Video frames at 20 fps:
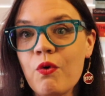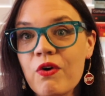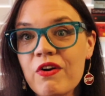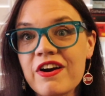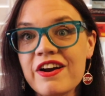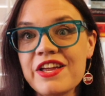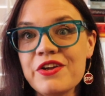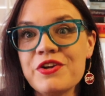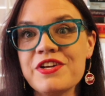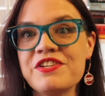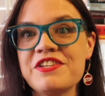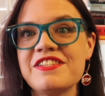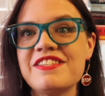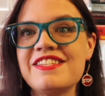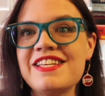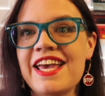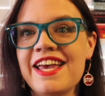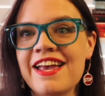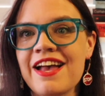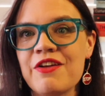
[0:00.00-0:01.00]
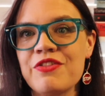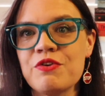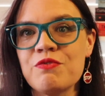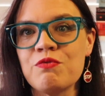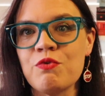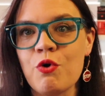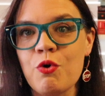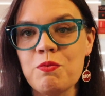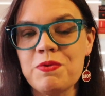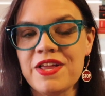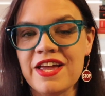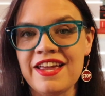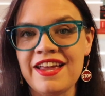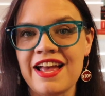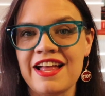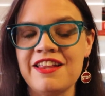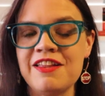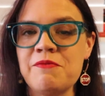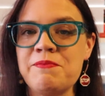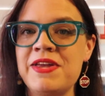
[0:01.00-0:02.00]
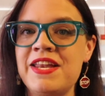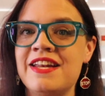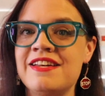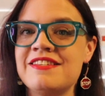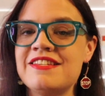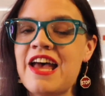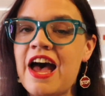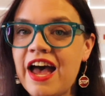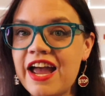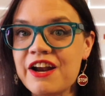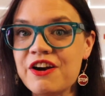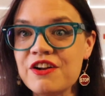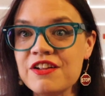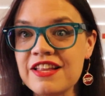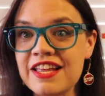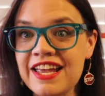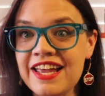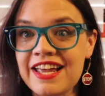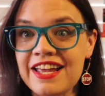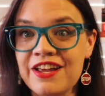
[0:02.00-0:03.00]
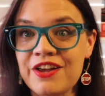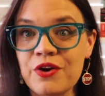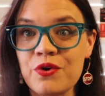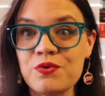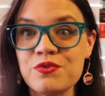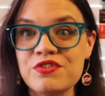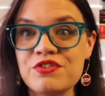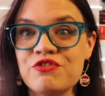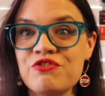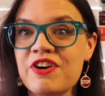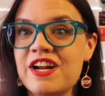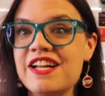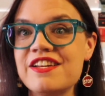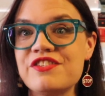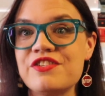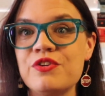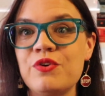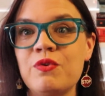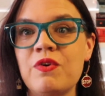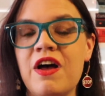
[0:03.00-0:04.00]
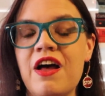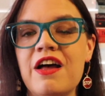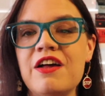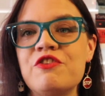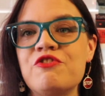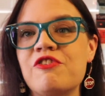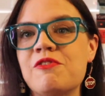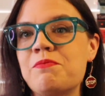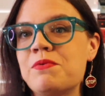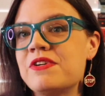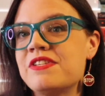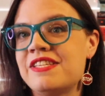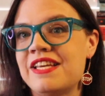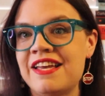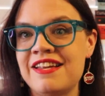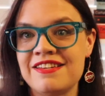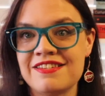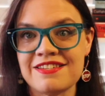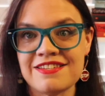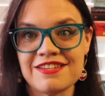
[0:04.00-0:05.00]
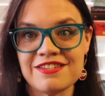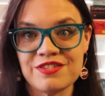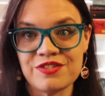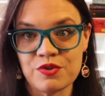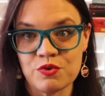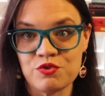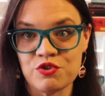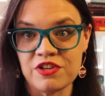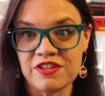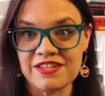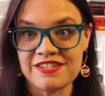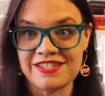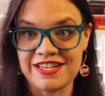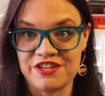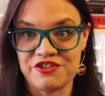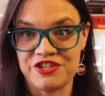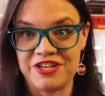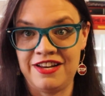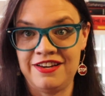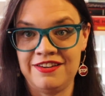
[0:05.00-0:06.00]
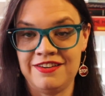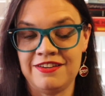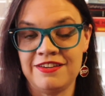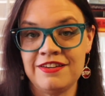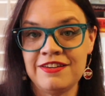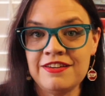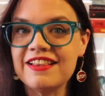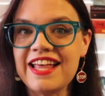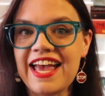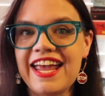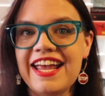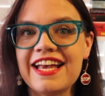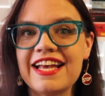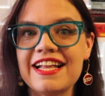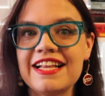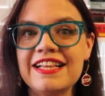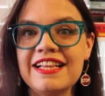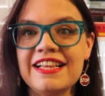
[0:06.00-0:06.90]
Or you could just take out the role playing element entirely and go straight to 100% socialization, like